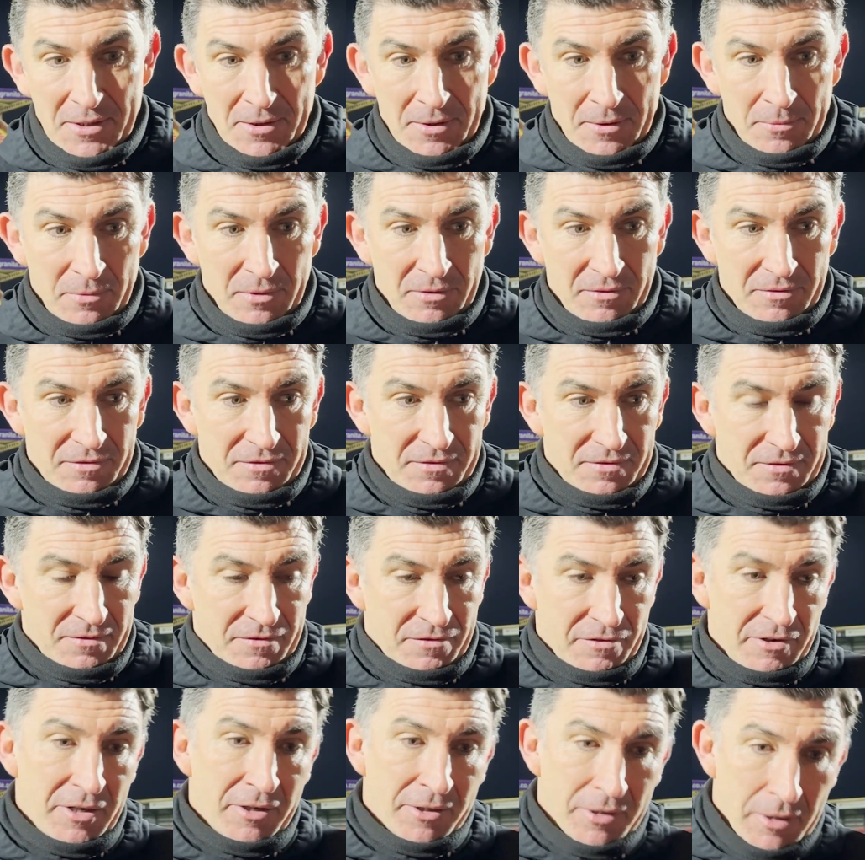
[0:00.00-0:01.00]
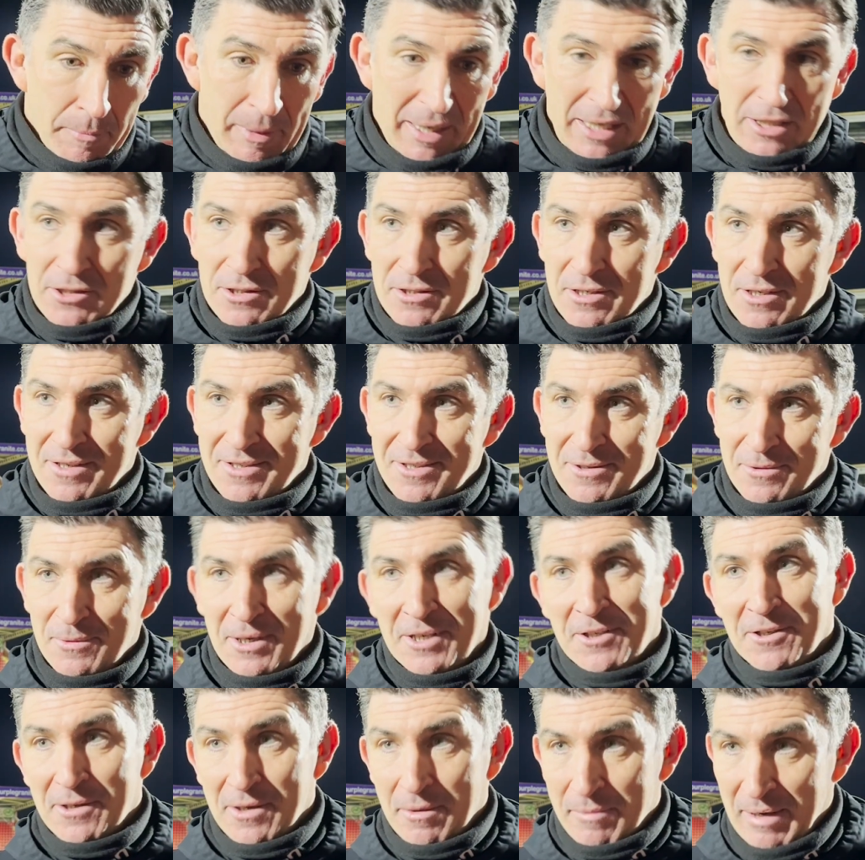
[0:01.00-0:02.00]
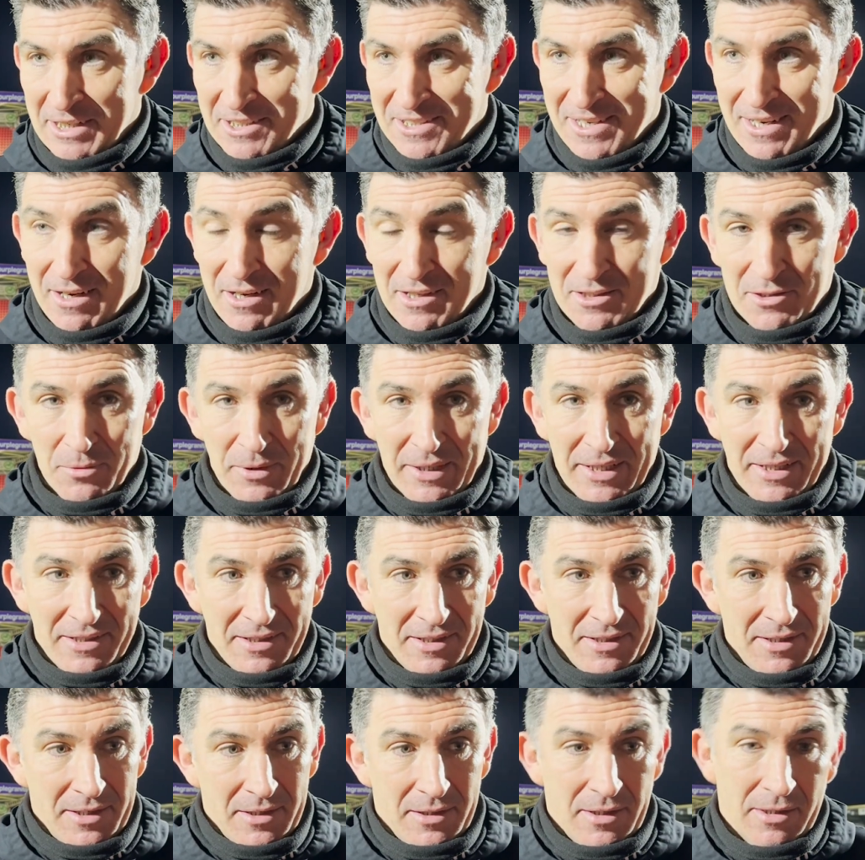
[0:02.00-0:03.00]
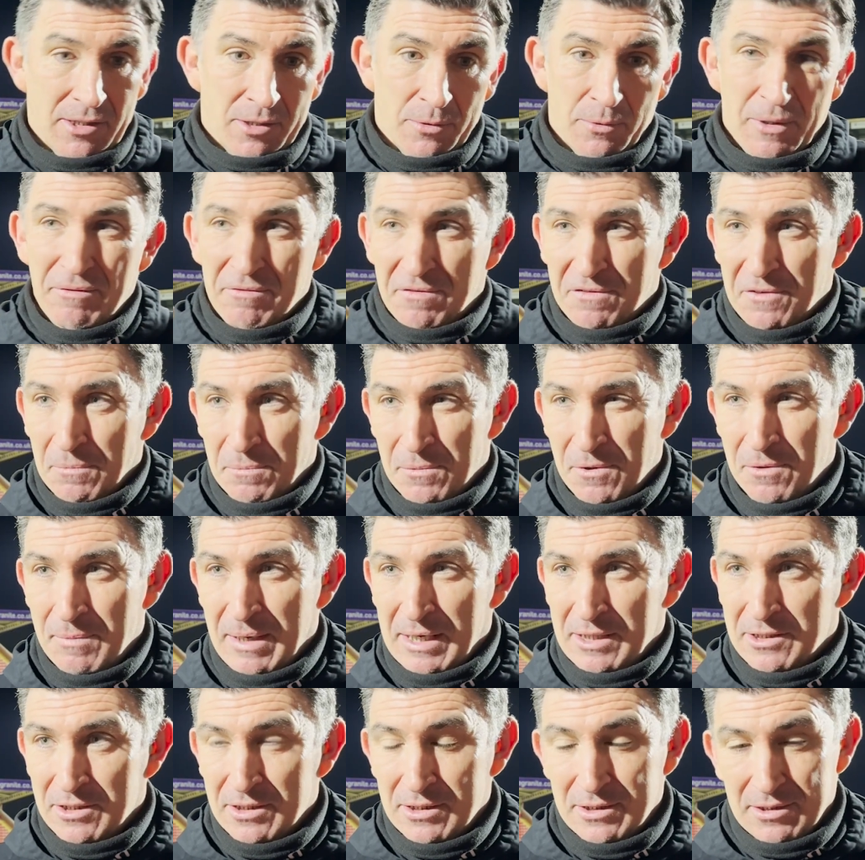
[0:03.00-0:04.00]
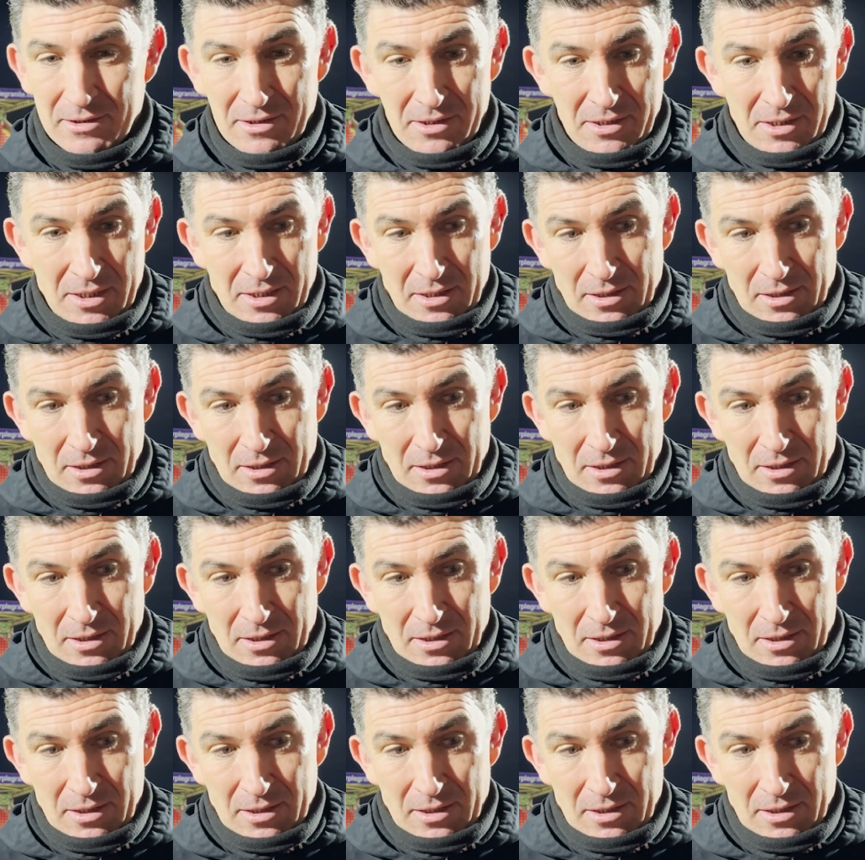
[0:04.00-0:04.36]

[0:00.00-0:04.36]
with three on the bench, one on the bench last week, and to win football matches,